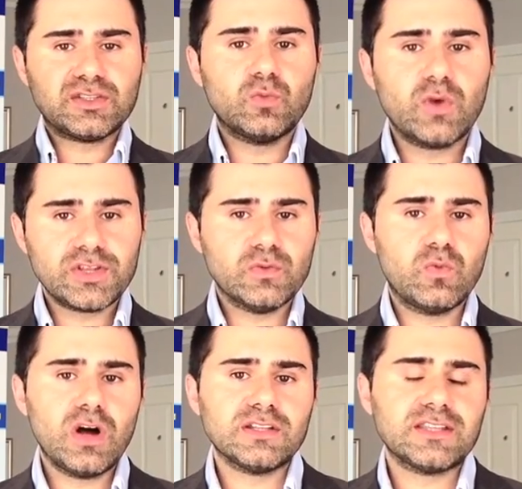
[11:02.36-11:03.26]
to what you
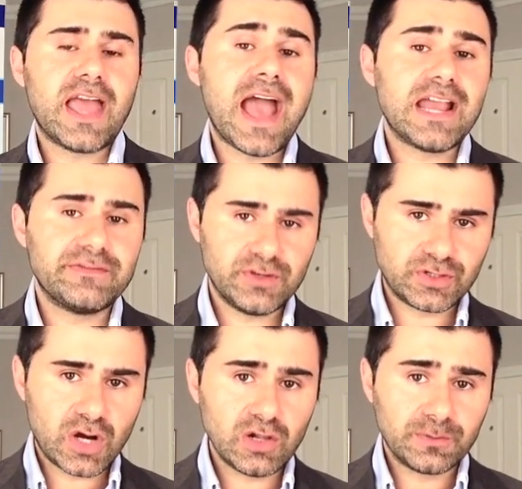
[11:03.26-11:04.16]
want out of your
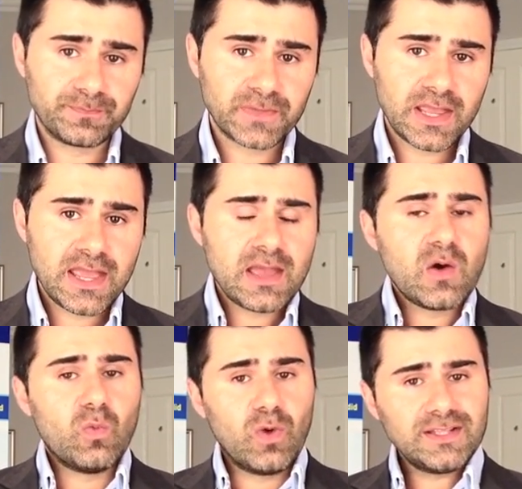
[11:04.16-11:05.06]
goal.
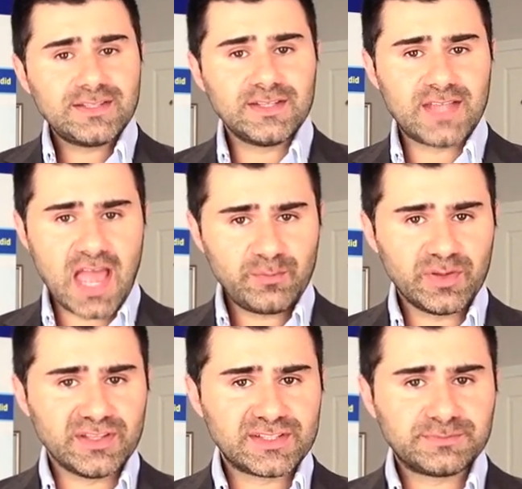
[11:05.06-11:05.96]
Once this
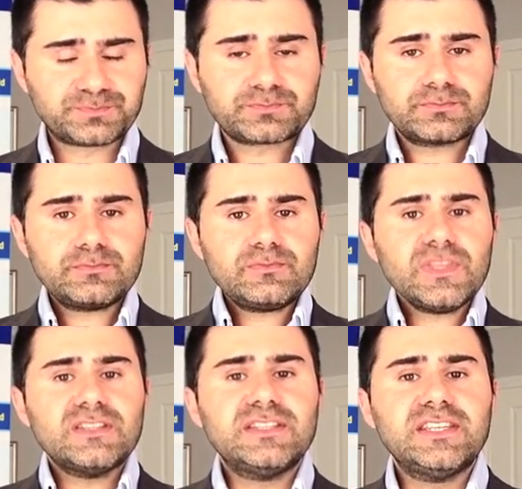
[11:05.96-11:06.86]
happens,
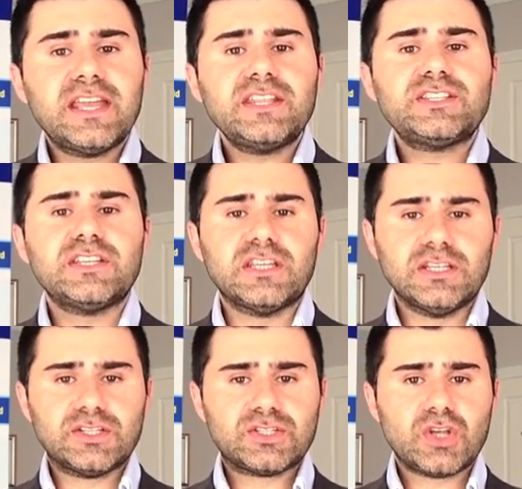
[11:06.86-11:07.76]
the energy
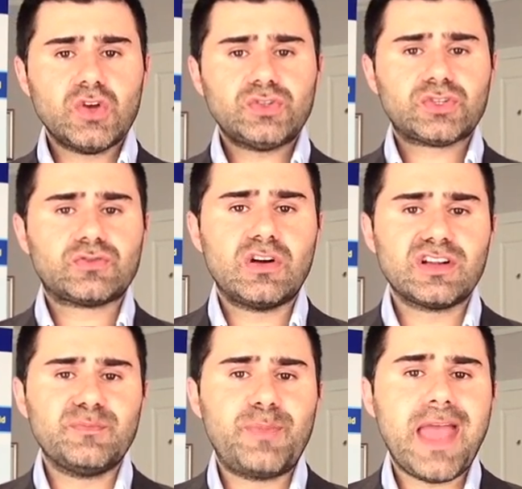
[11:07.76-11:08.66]
is so strong
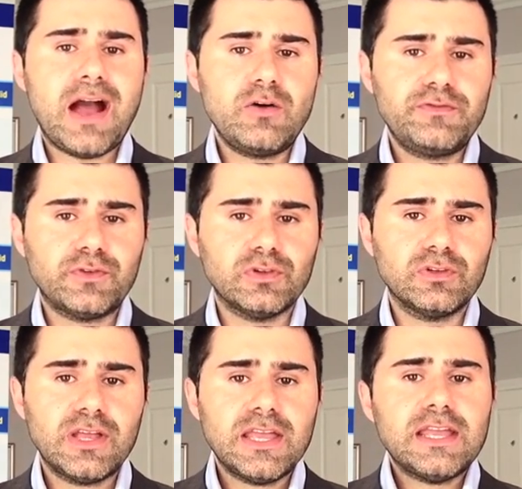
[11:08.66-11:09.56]
and
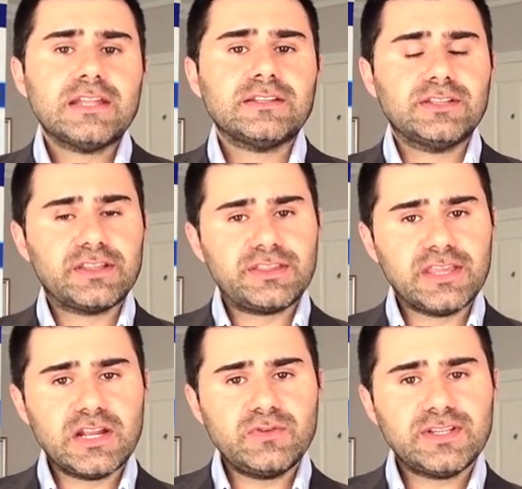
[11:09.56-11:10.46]
powerful, the
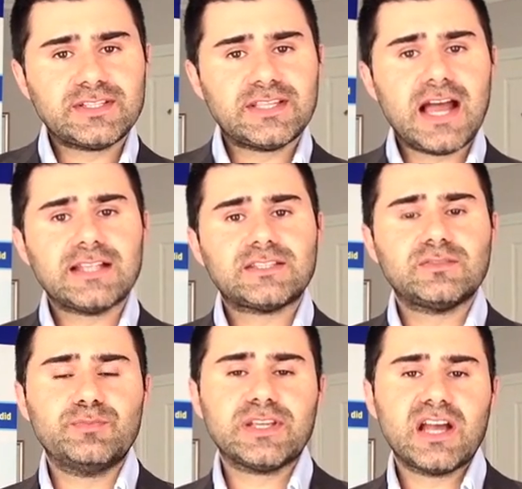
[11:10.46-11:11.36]
theory starts to
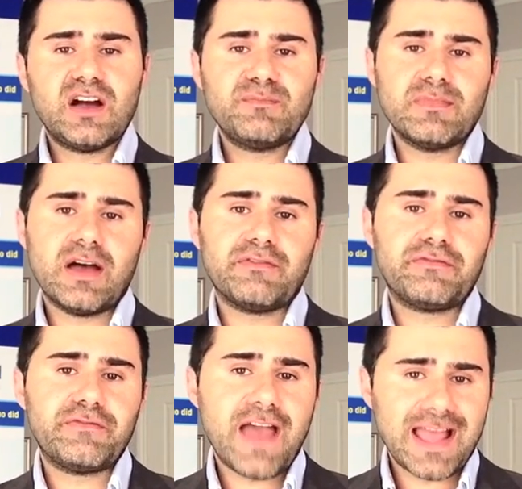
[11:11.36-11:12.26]
become a
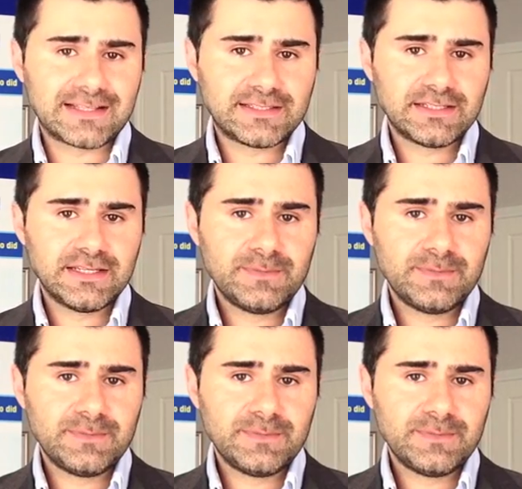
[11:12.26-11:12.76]
fact.